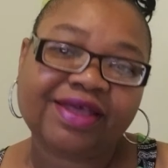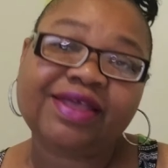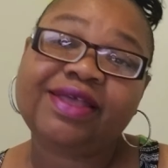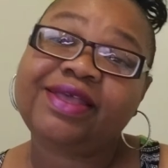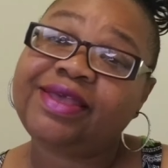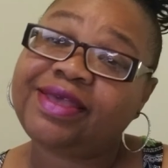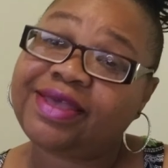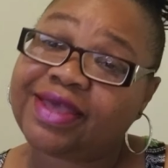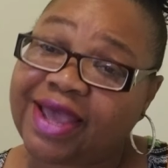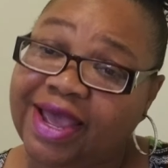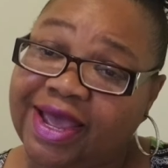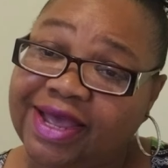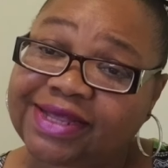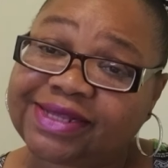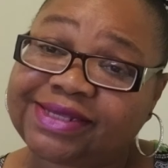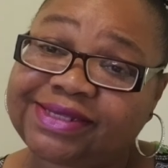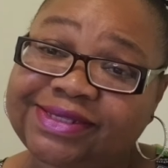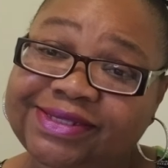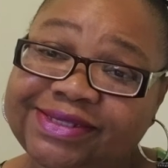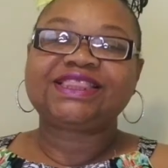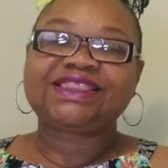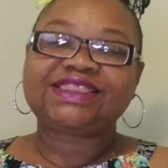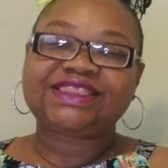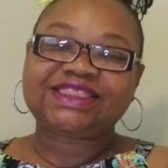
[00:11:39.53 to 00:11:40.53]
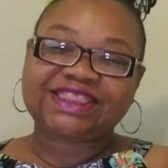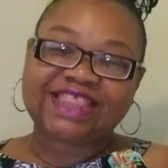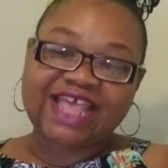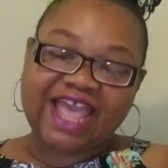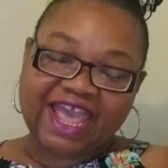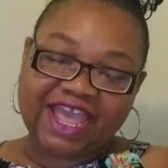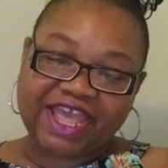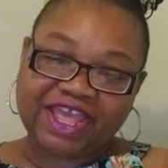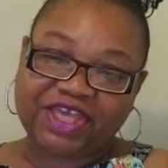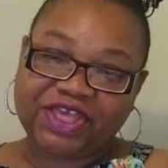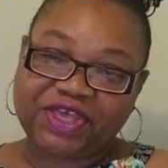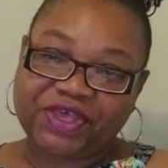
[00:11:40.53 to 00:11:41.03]
Yes.
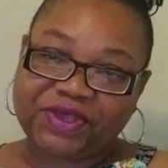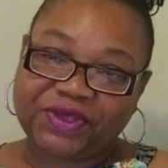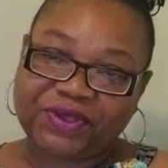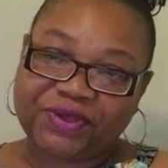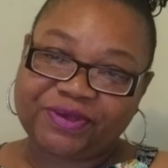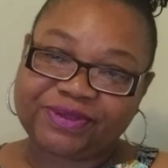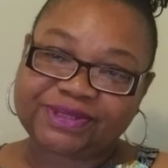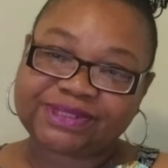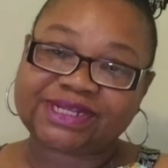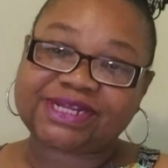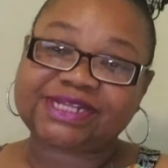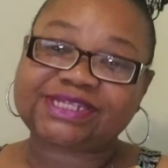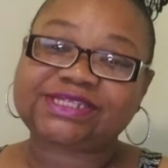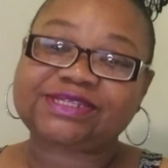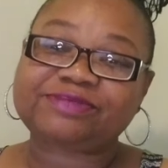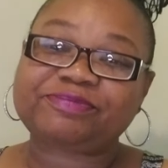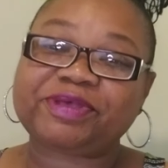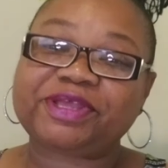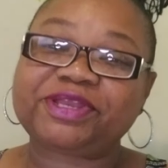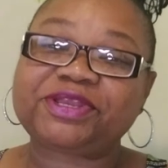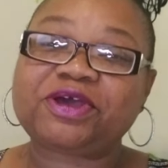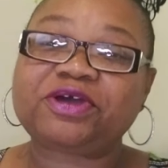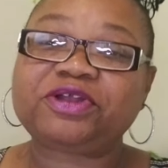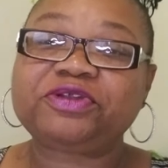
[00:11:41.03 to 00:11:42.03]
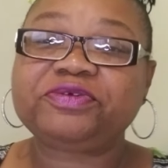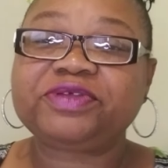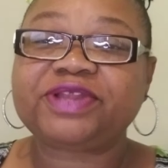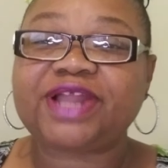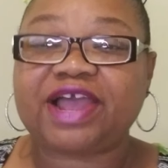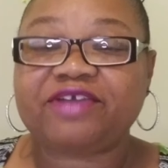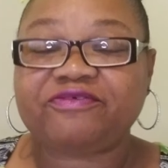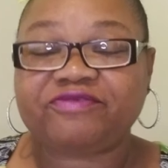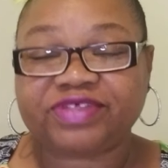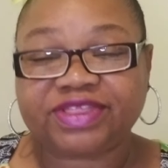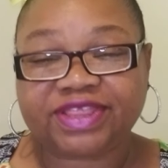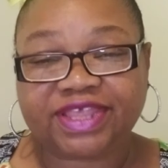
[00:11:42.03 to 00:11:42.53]
Thank you. So this has been Notary
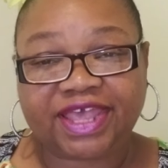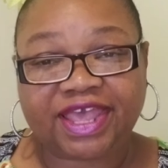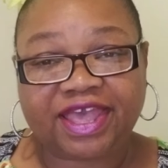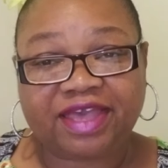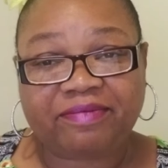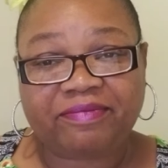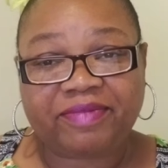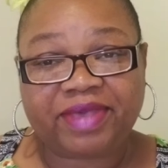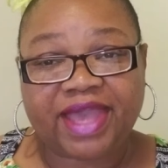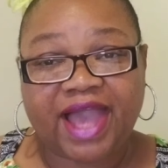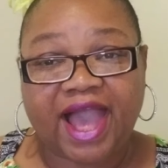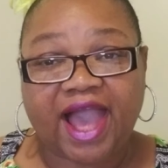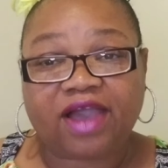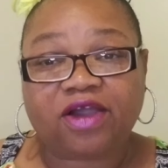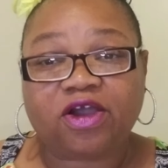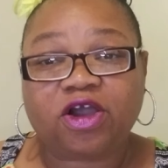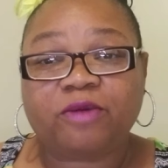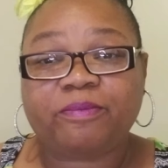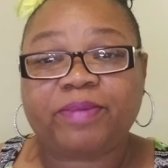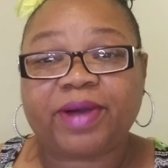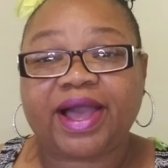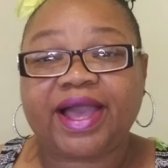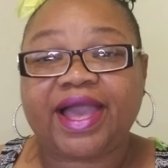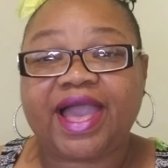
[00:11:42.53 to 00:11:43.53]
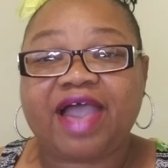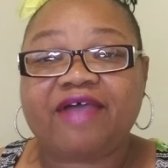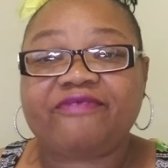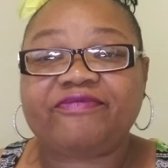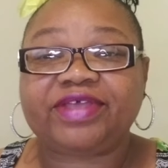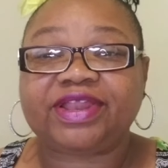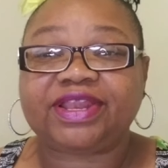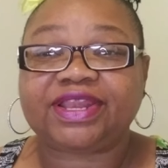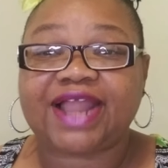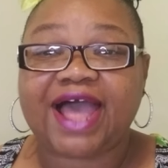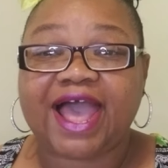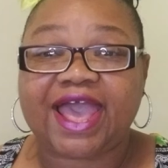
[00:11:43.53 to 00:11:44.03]
Life with Kimmy. I hope I have
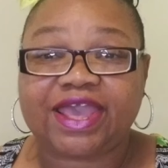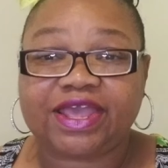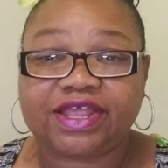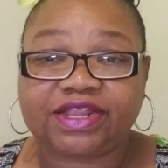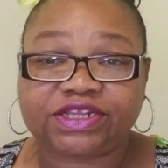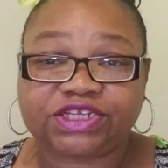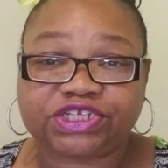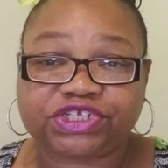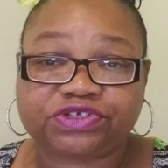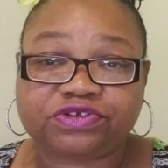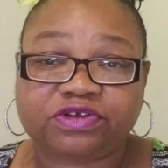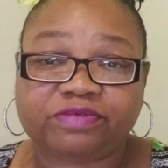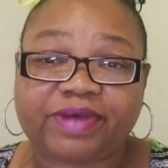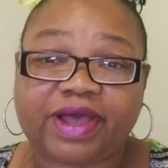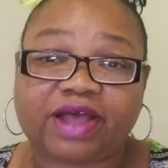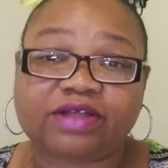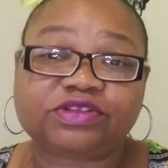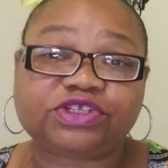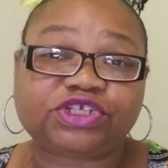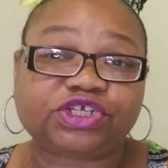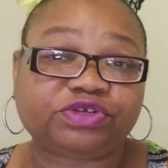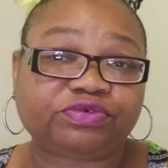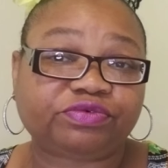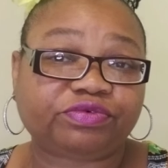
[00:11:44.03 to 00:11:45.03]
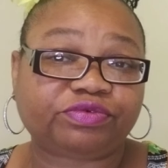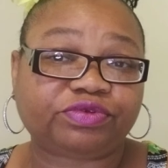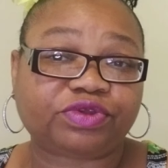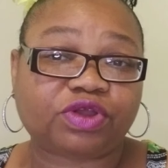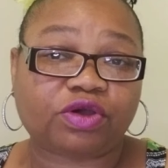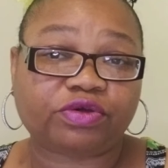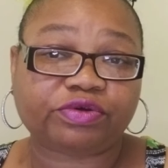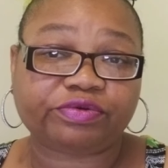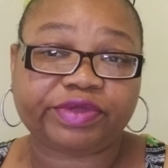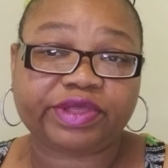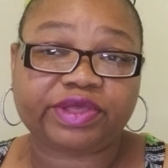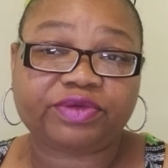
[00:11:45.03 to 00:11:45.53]
enlightened you about general
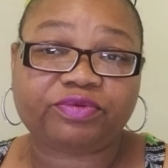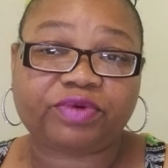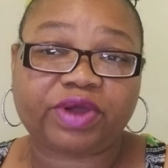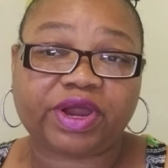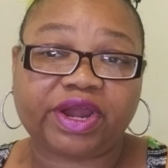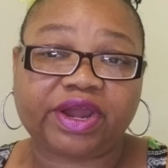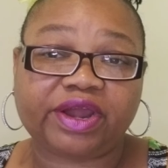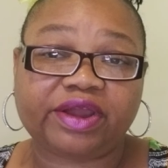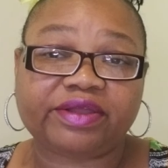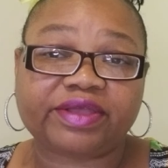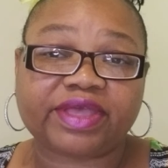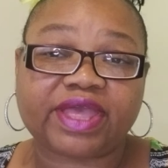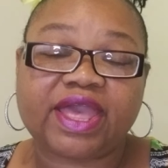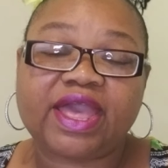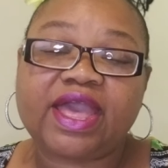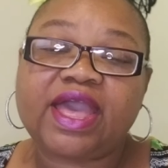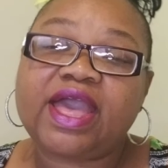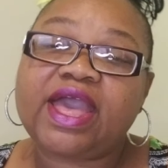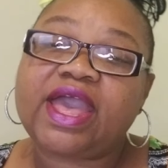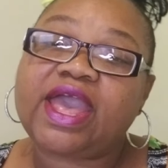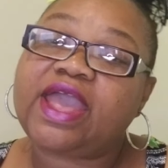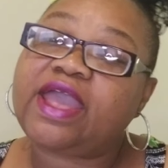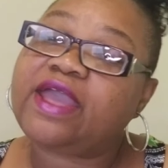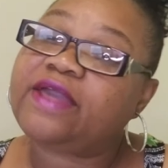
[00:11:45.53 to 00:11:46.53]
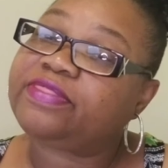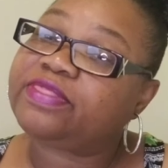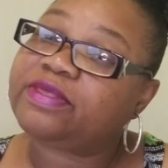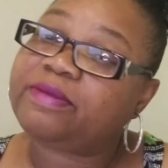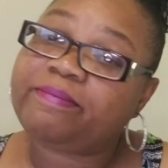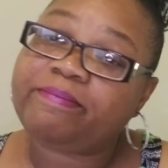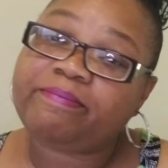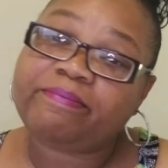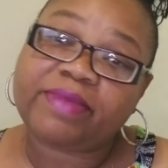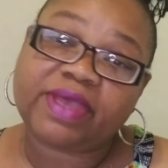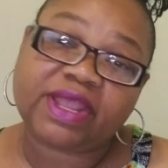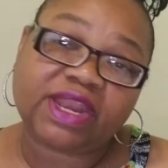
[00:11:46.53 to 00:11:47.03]
notary work and the
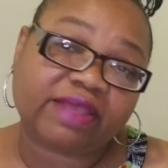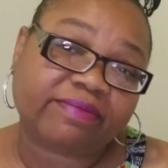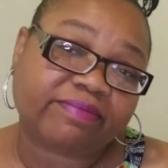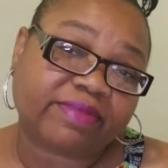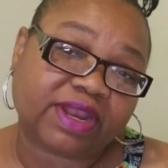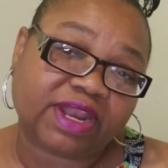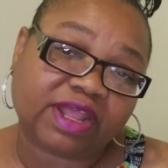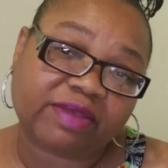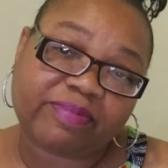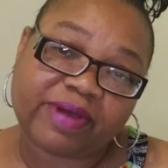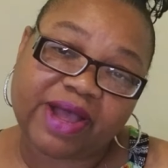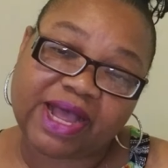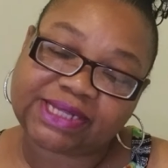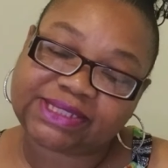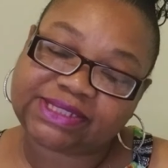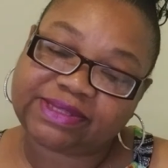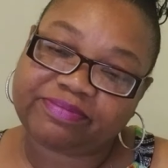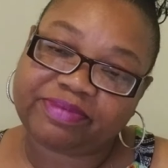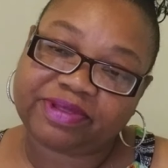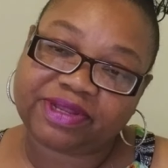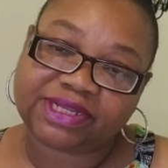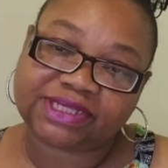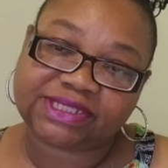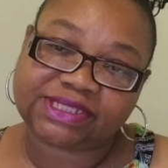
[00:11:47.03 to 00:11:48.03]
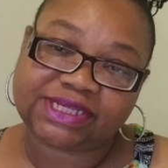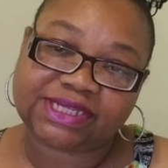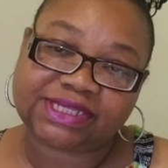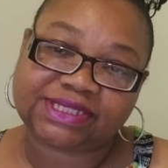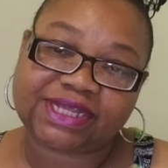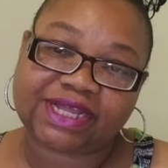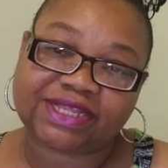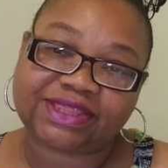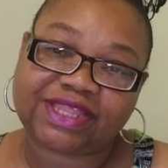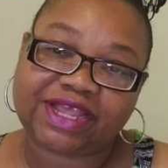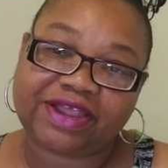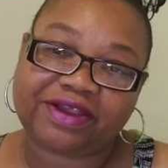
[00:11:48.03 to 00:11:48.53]
many, many possibilities
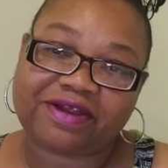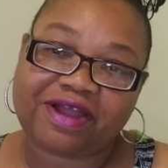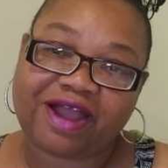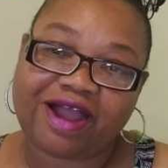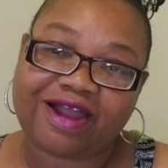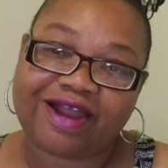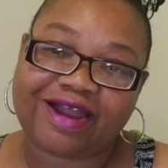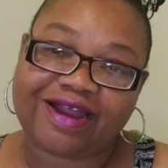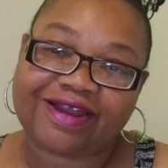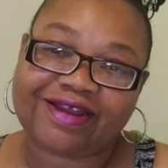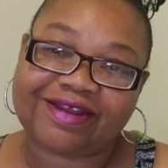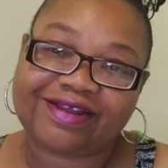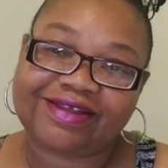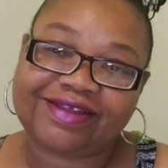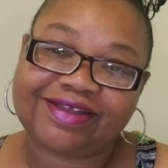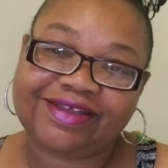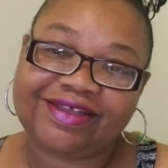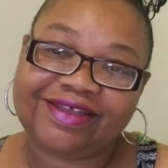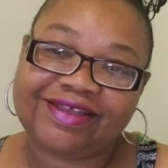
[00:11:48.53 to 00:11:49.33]
that there are.